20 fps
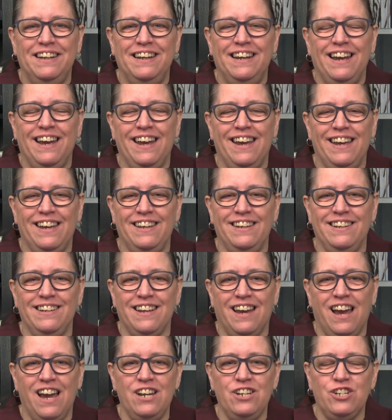And
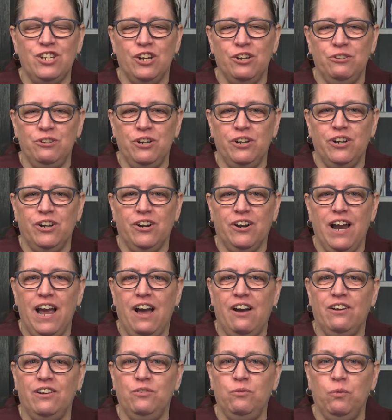I showed her
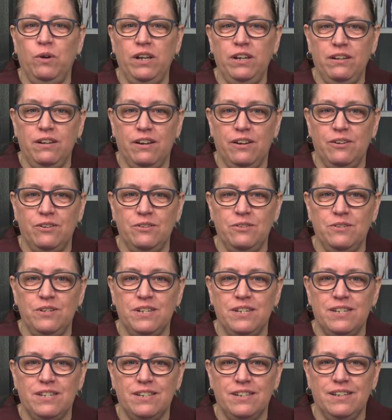how in
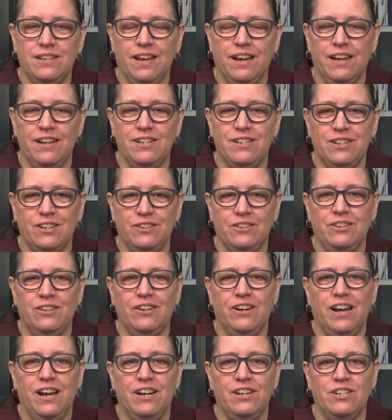Windows, I showed
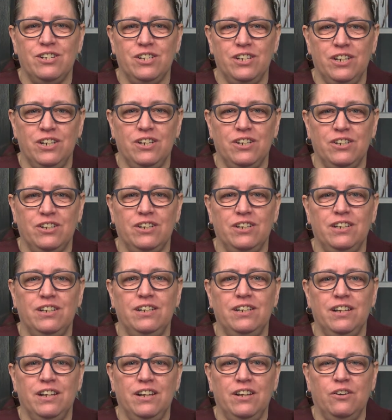her how she
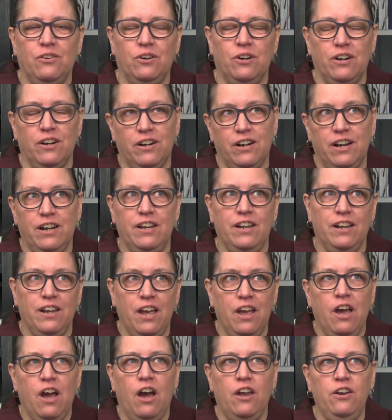could,
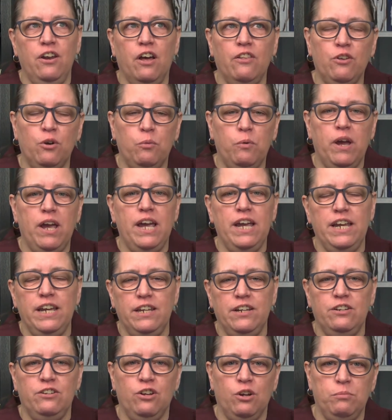another way
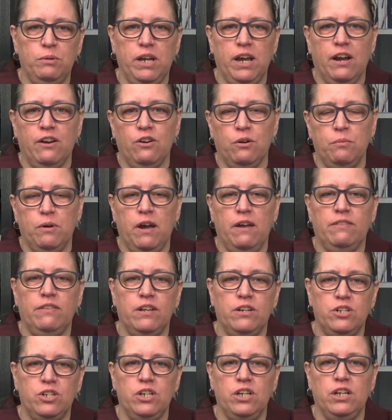in Adobe Acrobat
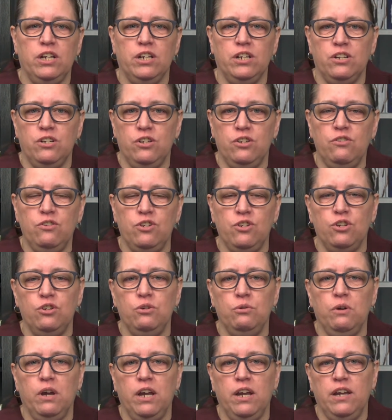that she could
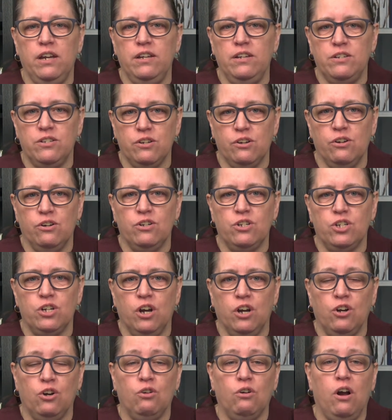do a search
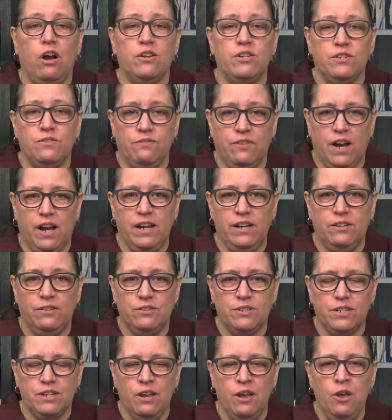across
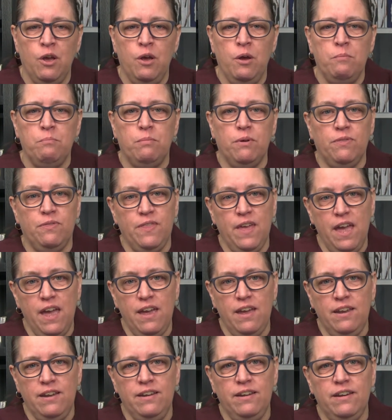files. But
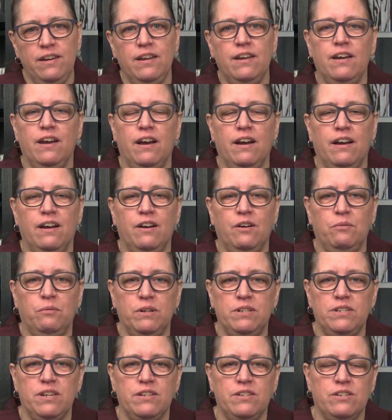then,
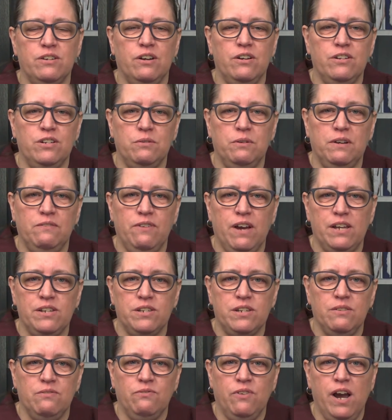once I started doing
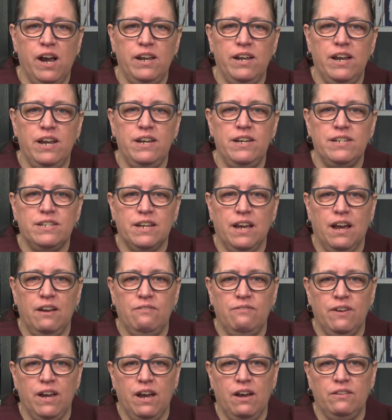Fast Tip Fridays, I
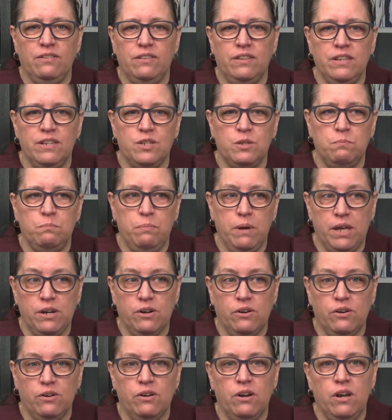found this
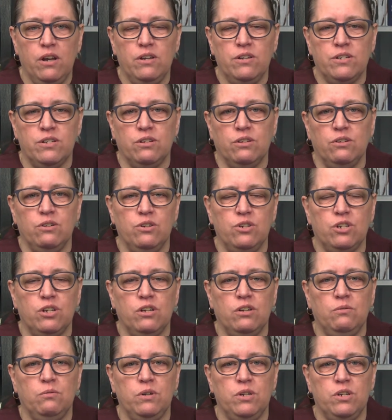better
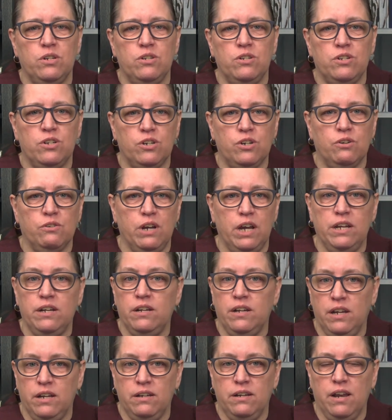solution, which is to create
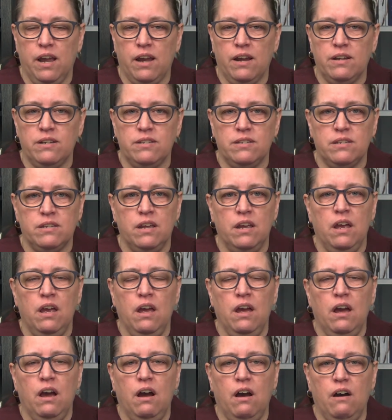an index
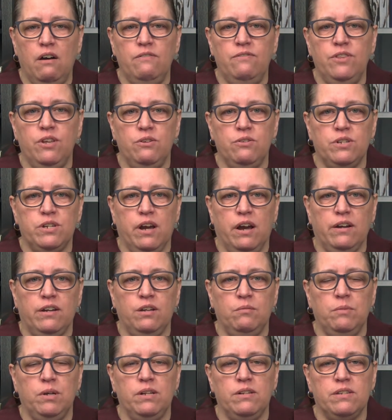of those
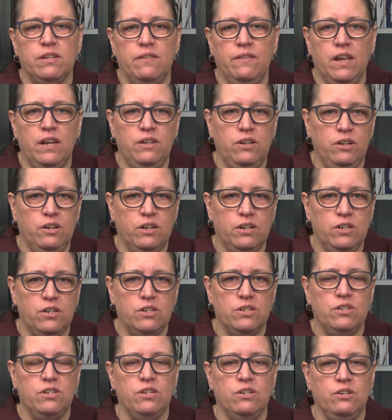documents, and then you can
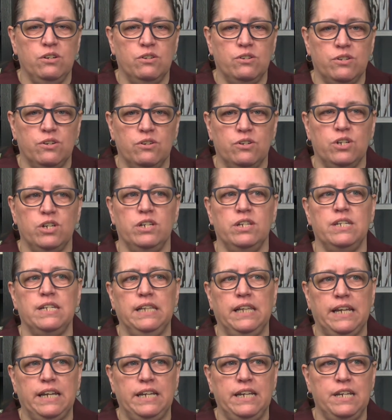just do your searches
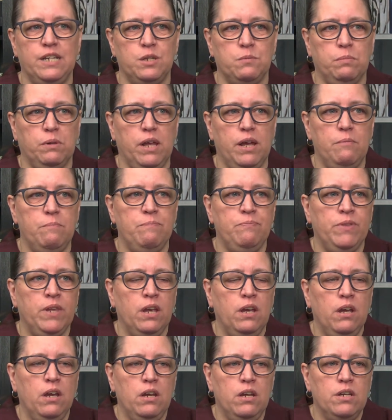lickety-split.
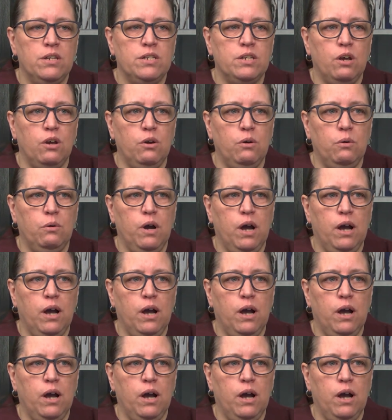So